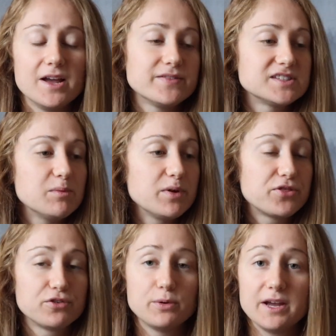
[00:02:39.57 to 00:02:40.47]
if someone
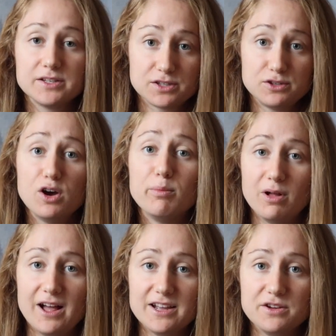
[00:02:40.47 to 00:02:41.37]
threw a
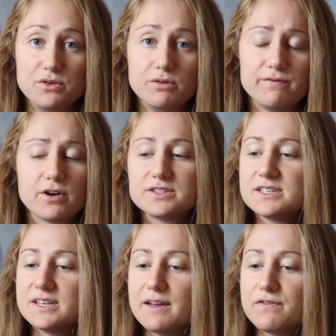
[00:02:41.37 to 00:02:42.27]
snowball at you
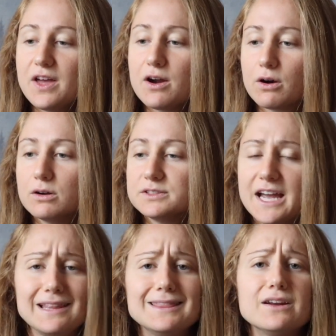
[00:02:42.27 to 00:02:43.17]
versus if they hurled
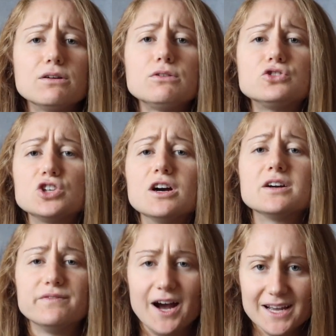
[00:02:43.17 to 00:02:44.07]
a literal chunk
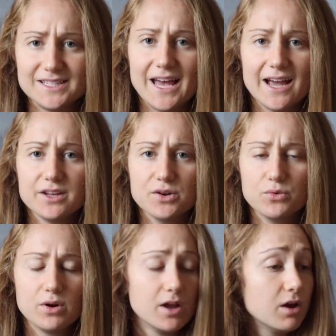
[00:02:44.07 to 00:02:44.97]
of ice at you.
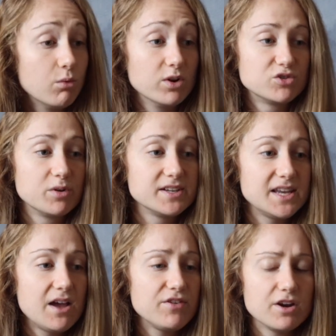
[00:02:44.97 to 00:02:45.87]
Which one is
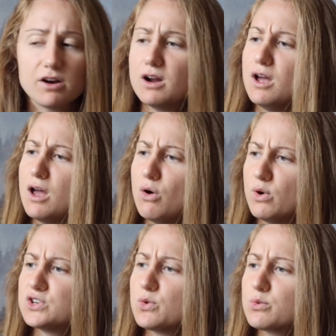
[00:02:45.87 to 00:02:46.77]
heavier?
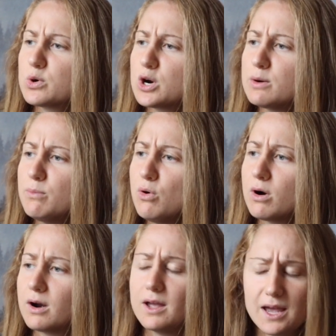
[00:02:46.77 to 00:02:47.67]
Which one would hurt
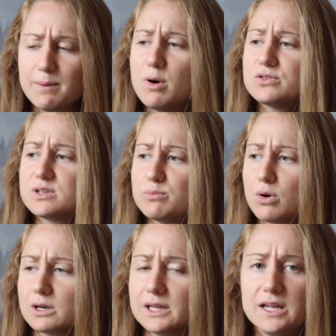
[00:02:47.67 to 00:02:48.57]
more? And most
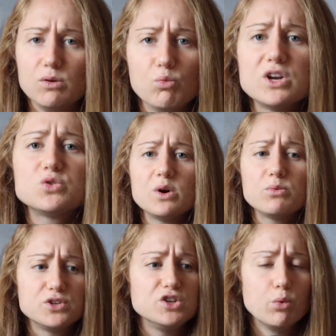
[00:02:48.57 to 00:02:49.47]
importantly, which one
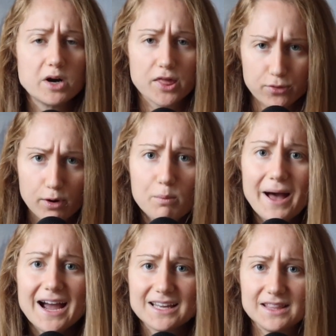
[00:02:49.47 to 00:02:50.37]
would you want to throw
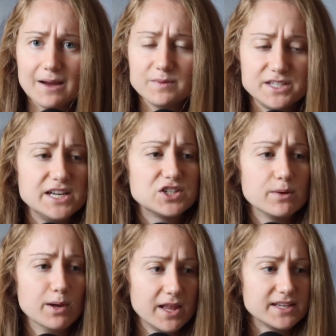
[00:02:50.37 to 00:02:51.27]
back at them to teach
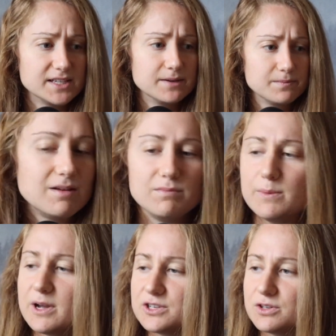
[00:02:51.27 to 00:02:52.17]
them a lesson?
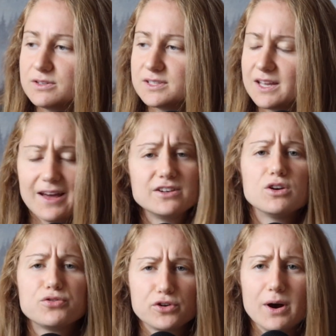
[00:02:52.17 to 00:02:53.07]
Maybe I shouldn't say that.
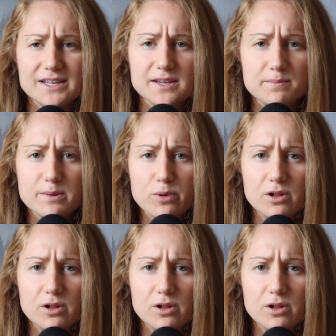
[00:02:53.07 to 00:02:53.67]
Don't throw ice at people.